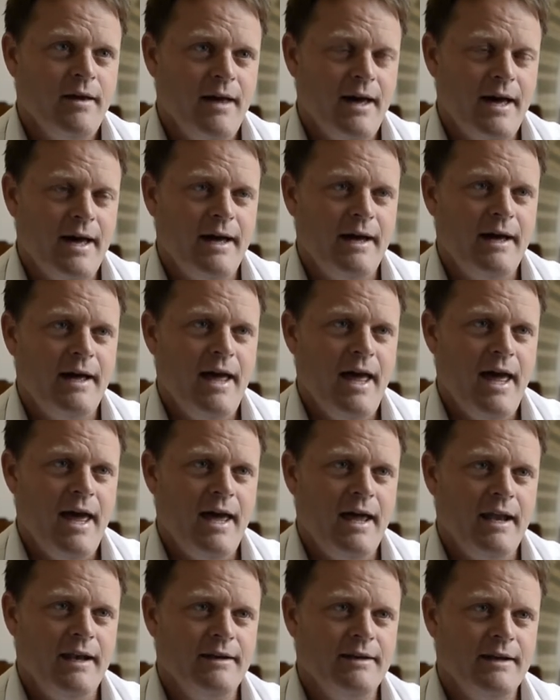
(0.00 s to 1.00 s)
Uh,
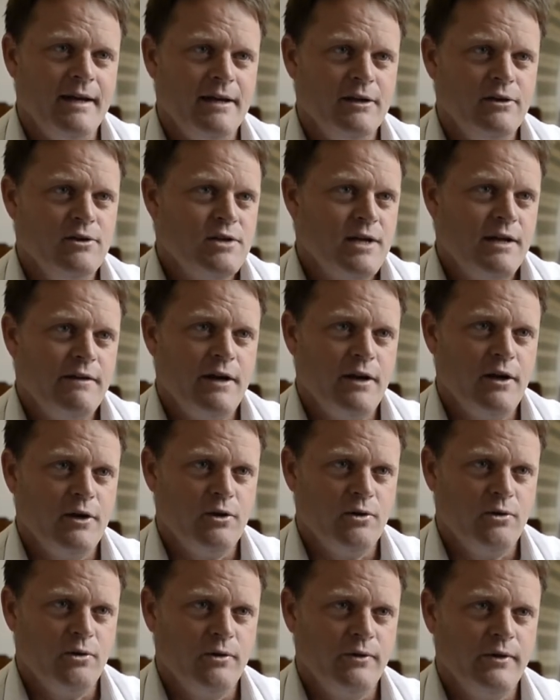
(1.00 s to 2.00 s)
and uh, usually they don't
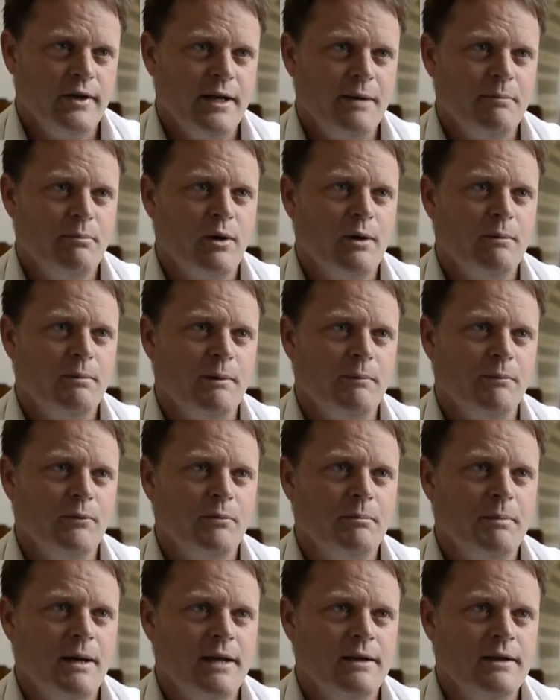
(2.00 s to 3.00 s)
cause any problems.
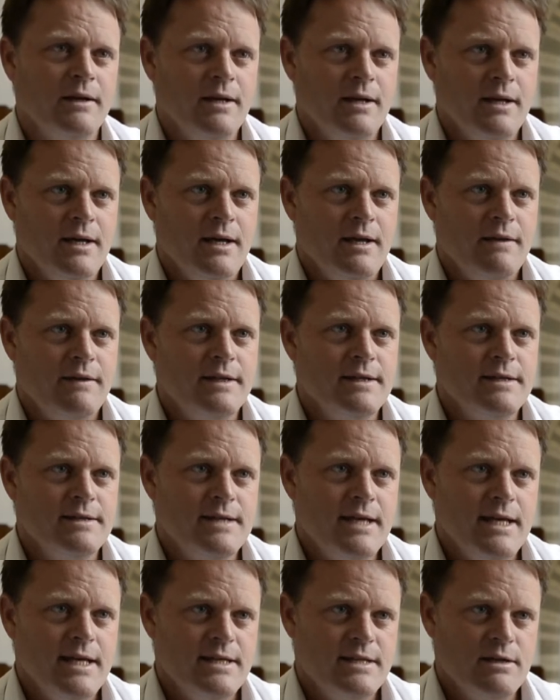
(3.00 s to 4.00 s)
But the
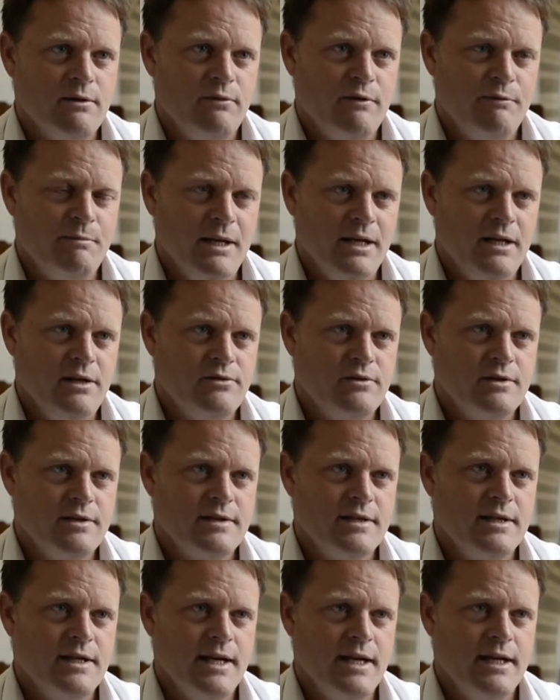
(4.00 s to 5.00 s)
disease that we've been
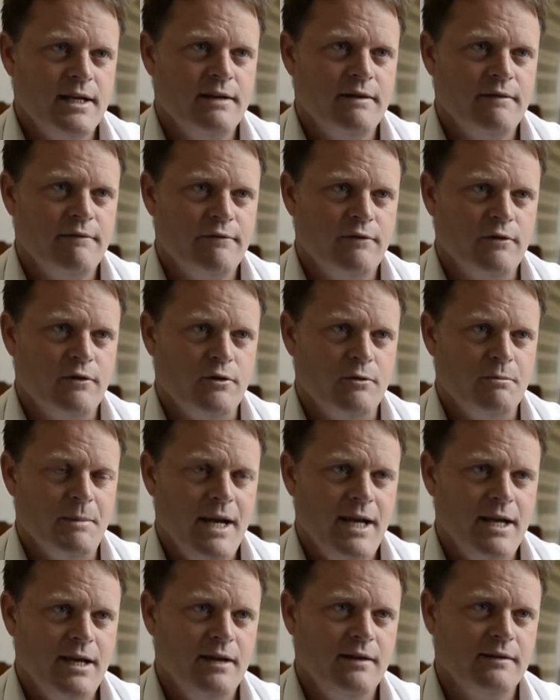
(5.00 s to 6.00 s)
interested in for
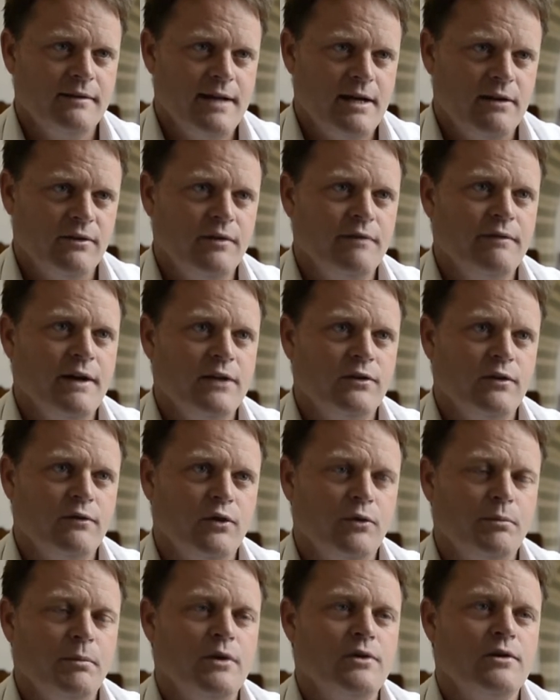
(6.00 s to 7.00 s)
many years now is invasive
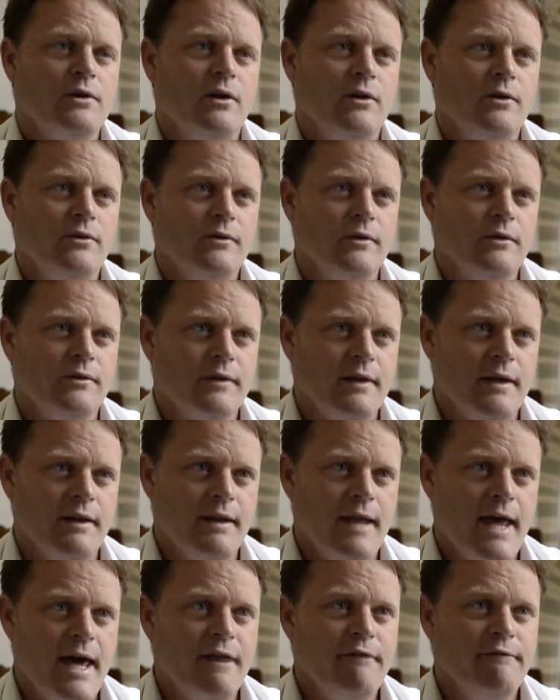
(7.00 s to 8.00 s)
aspergillosis,
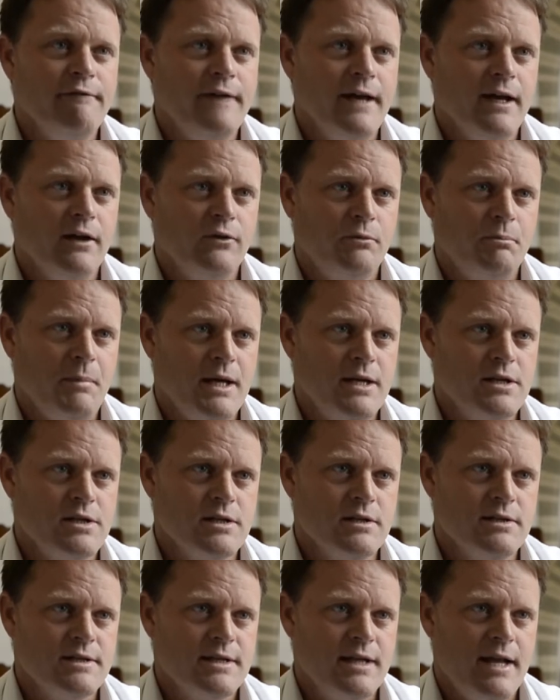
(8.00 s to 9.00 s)
and that affects
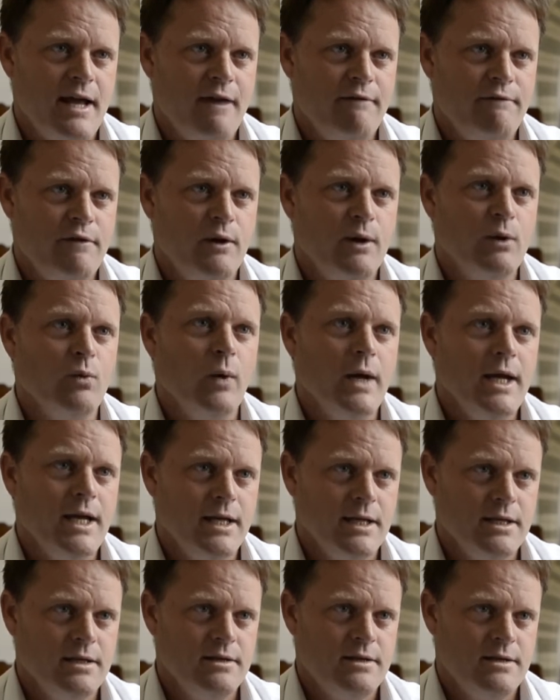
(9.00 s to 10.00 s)
patients that have very
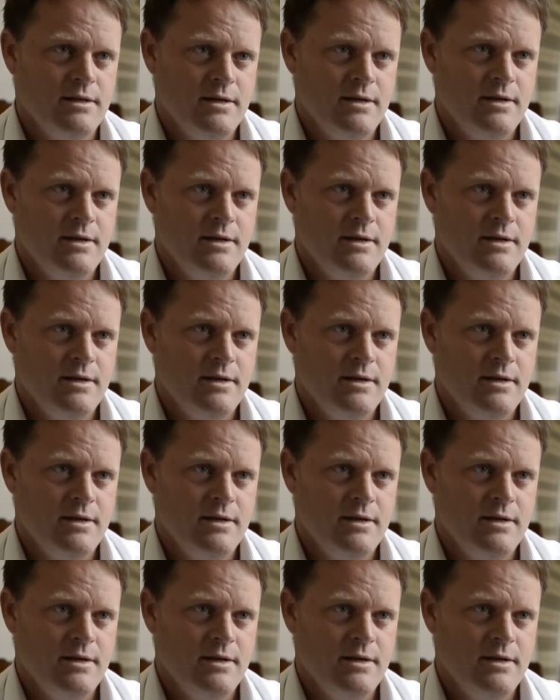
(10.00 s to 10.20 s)
weakened